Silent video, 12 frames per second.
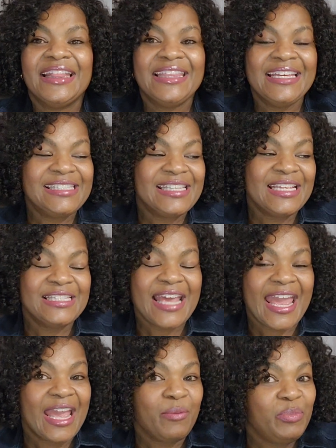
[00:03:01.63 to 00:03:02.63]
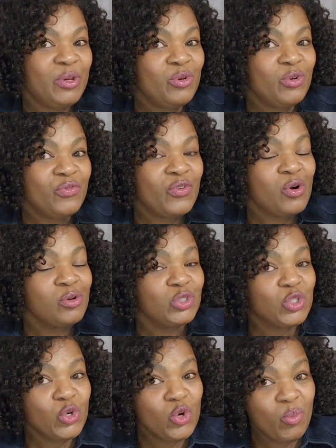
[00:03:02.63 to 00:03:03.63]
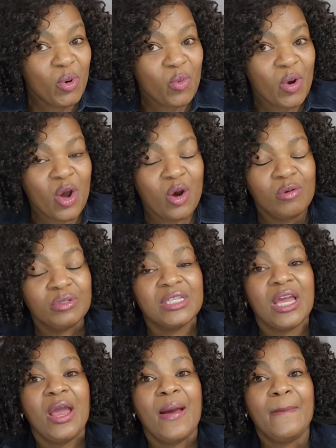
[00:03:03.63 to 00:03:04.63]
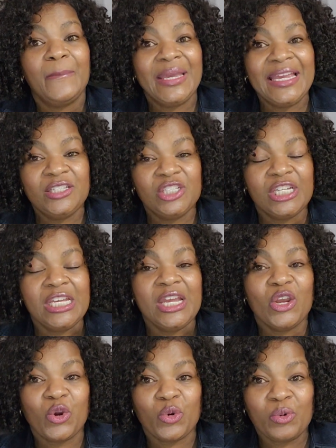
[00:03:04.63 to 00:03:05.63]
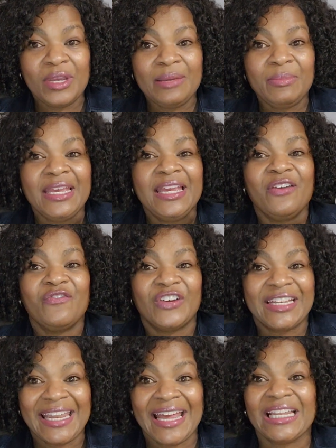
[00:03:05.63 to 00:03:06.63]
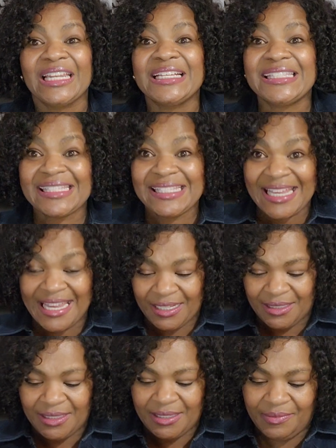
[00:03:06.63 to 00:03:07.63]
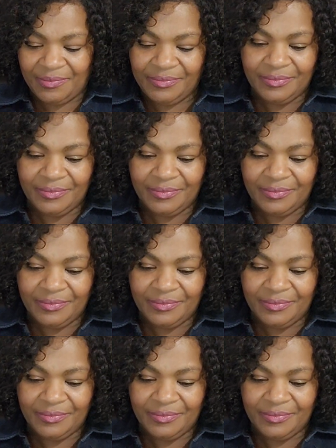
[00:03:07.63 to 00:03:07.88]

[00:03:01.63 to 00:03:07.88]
This is a beautiful tuberose, peachy, creamy vanilla scent.